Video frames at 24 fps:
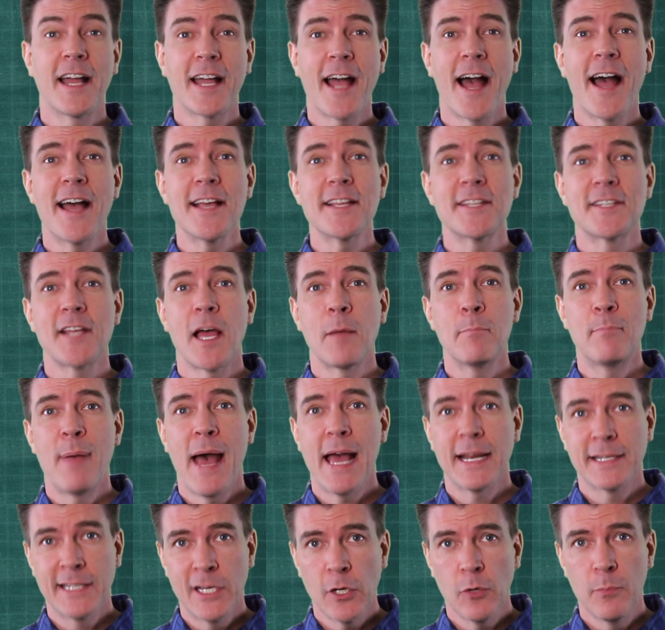Hi guys, I'm
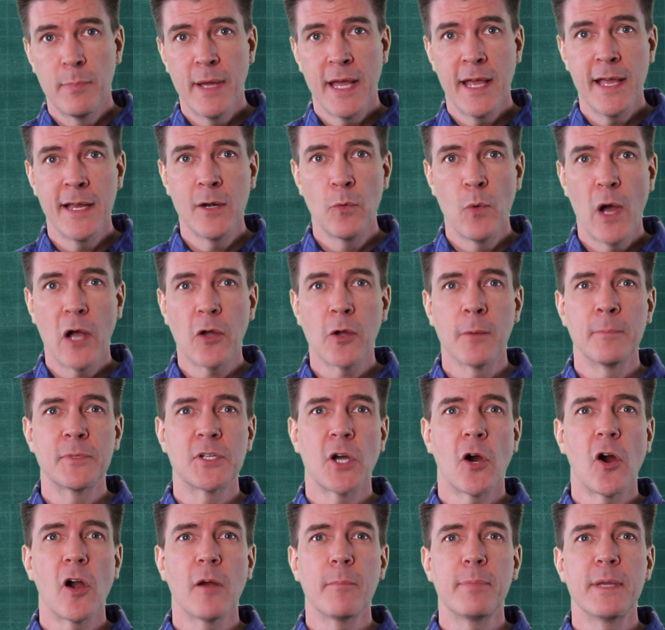Pat Kilbane. Welcome
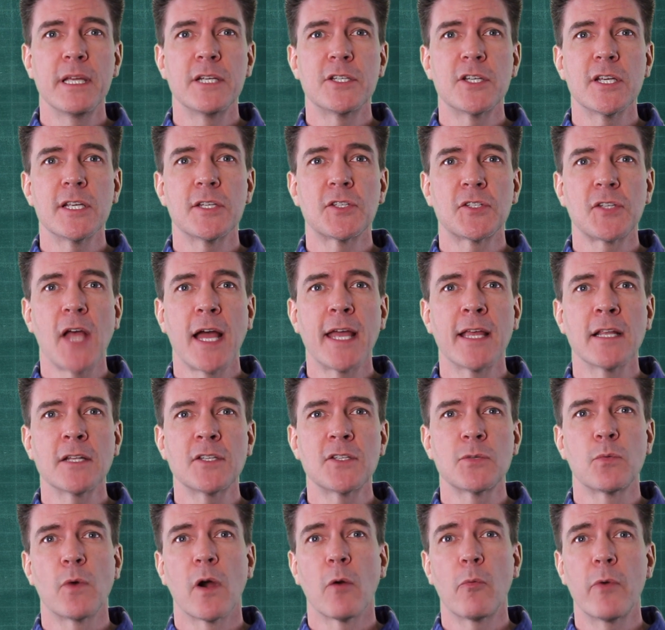to RPG
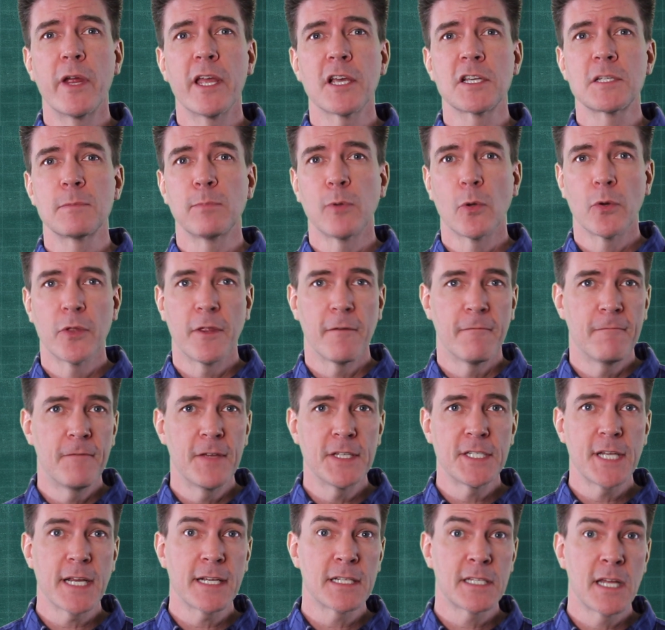Science, where we explore the
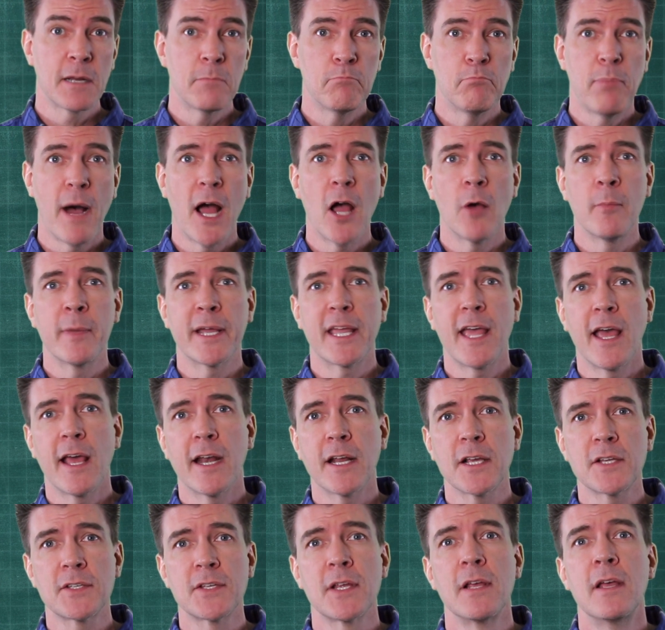physics and
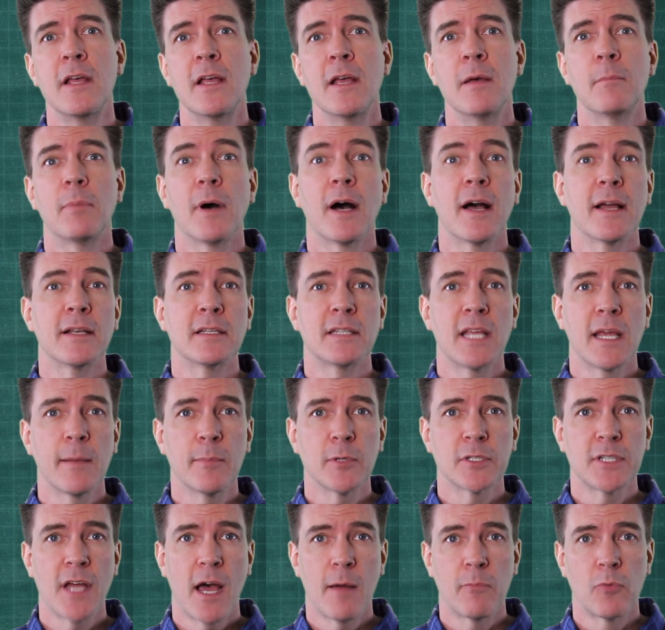biomechanics behind
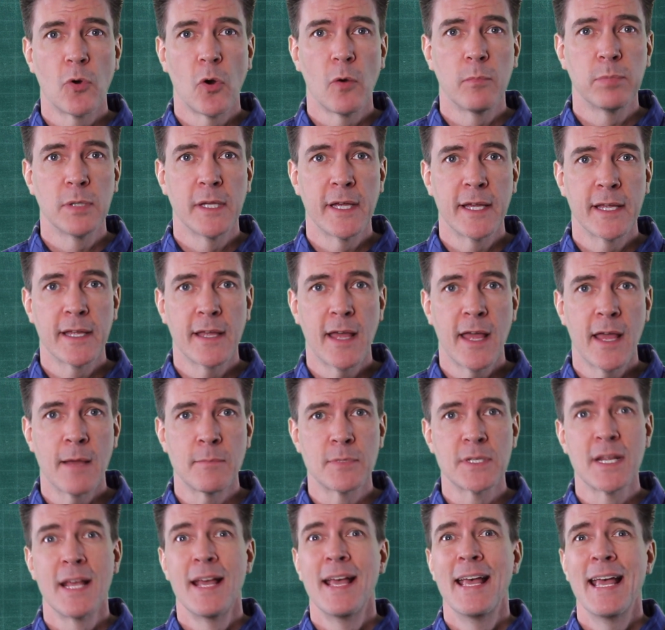tabletop role-playing
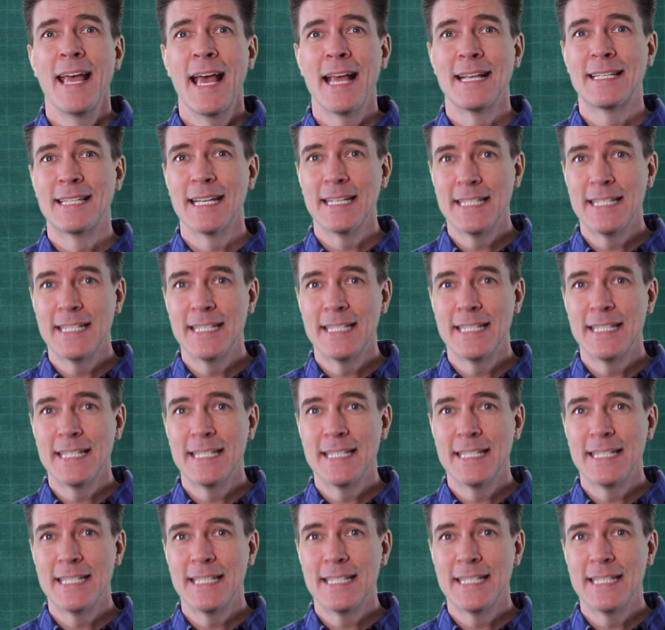games. And